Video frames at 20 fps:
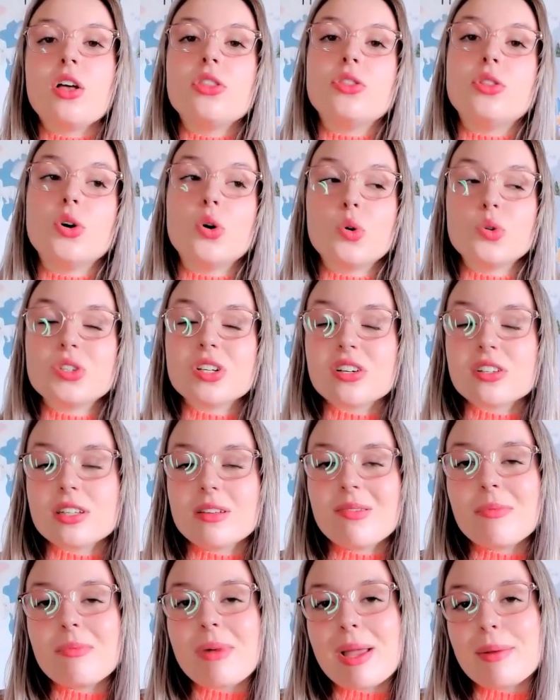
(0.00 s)
Those are
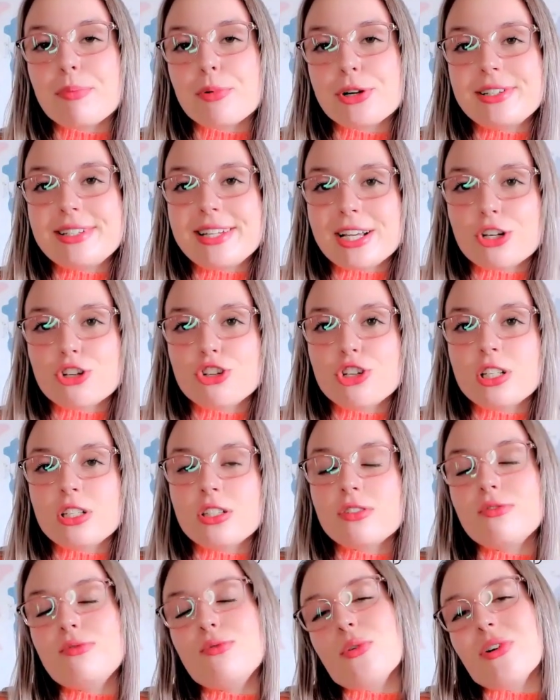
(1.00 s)
some of my
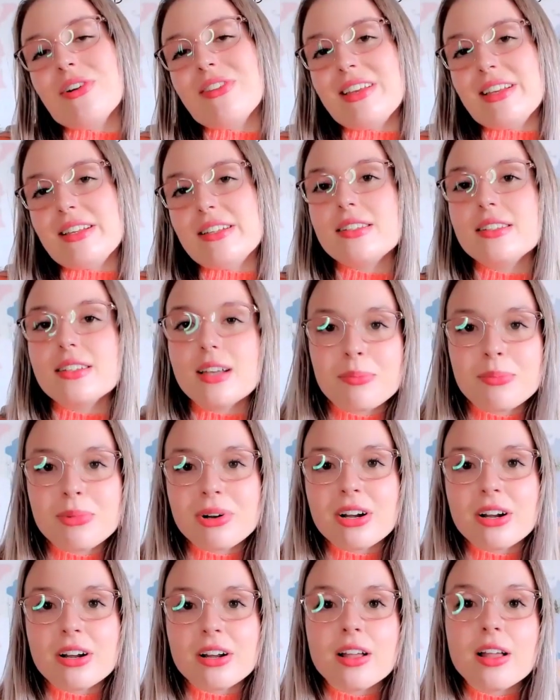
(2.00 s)
predictions for this
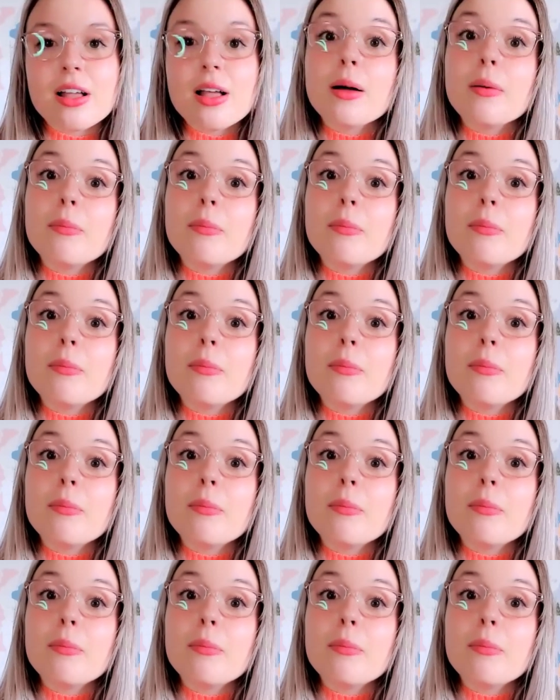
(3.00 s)
summer,